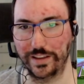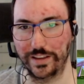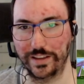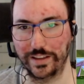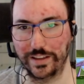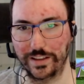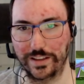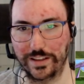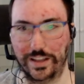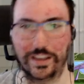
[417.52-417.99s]

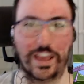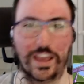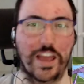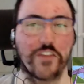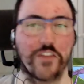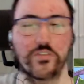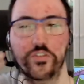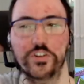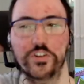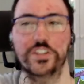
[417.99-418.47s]
like
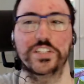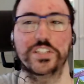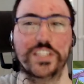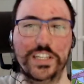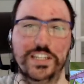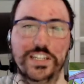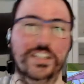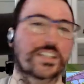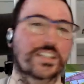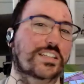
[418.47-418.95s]
every
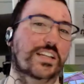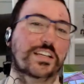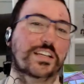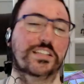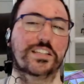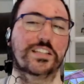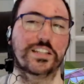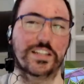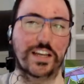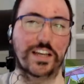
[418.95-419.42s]
scene is like
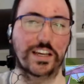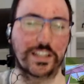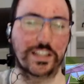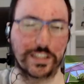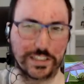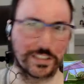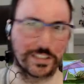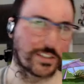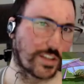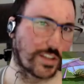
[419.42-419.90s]

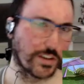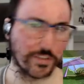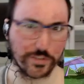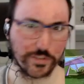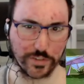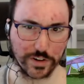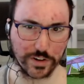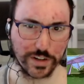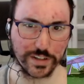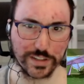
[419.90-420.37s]
slightly
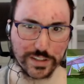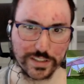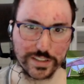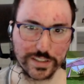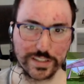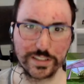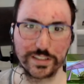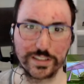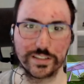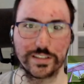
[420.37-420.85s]
different.
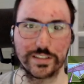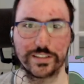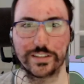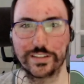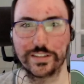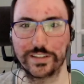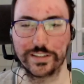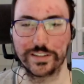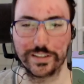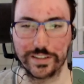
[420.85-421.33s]
No,
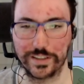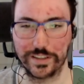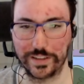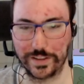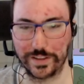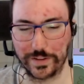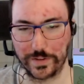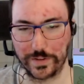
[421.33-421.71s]
I didn't think